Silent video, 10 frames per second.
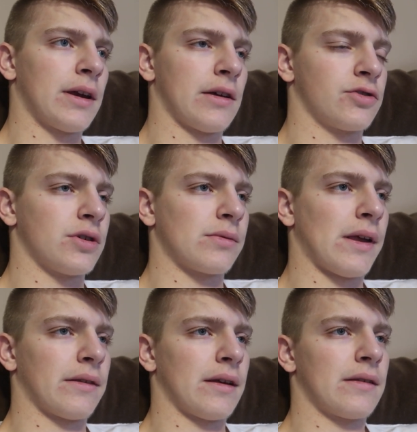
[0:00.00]
test strips
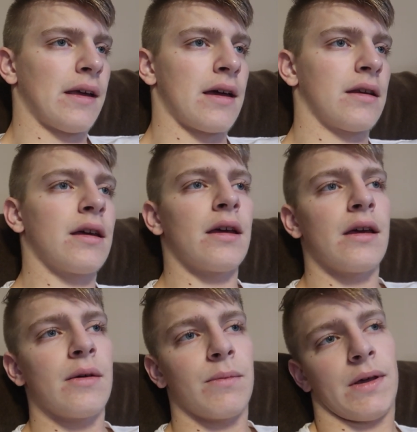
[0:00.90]
as I said
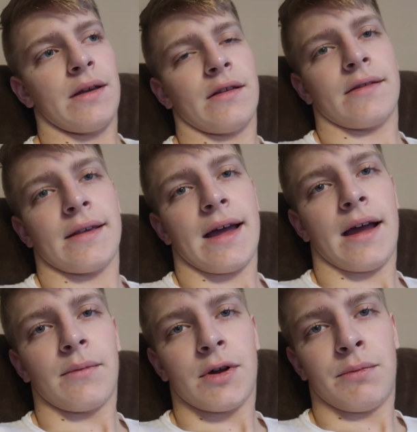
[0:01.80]
because I'm